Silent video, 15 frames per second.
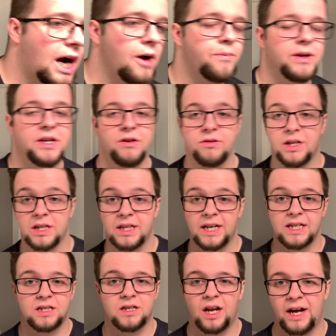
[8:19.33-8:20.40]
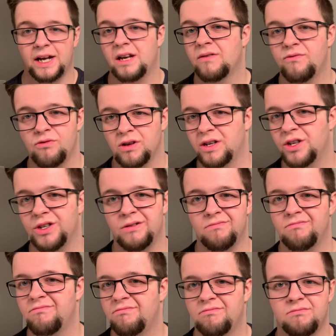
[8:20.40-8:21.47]
I've been using this like for a
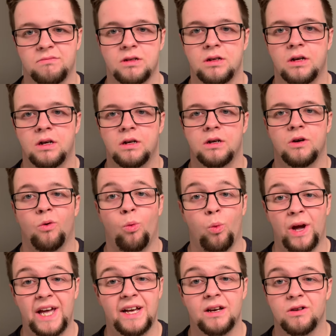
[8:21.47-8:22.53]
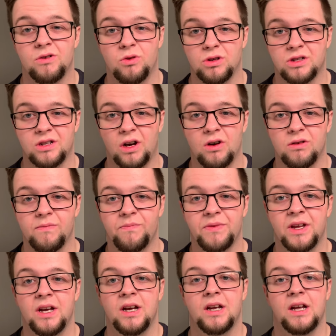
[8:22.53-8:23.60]
good week or so,
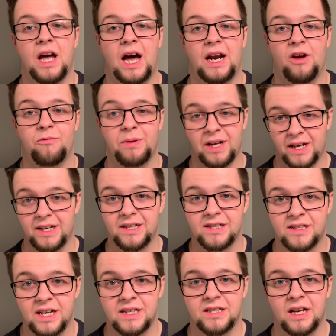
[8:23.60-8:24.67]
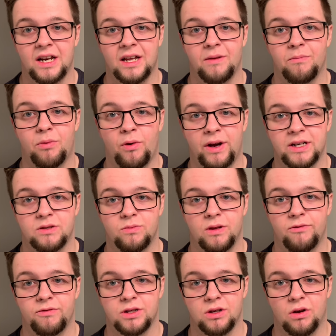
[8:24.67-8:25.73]
and I've been consistently impressed with
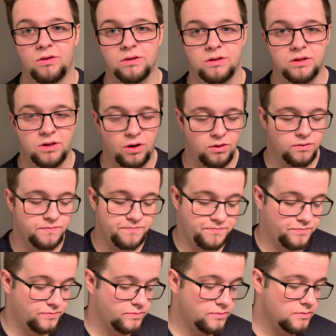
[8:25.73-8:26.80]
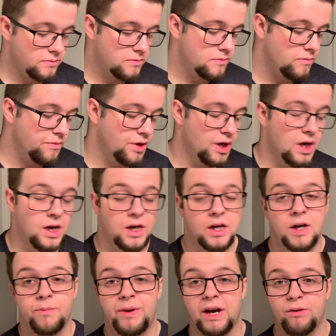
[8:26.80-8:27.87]
the results. So
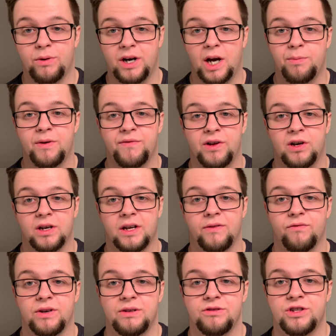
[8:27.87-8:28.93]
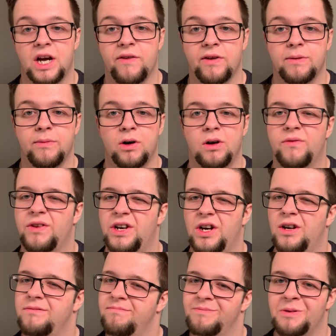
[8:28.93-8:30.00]
pick one up if you're looking for a new shaving bowl. If you're
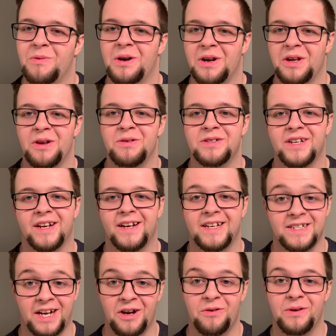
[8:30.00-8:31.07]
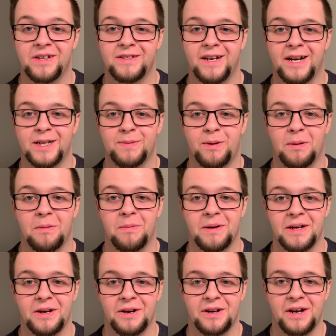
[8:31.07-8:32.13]
not, the one you're using, as I always say, is probably
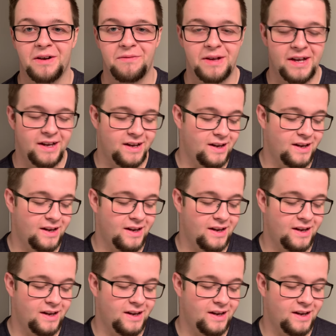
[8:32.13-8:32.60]
good enough.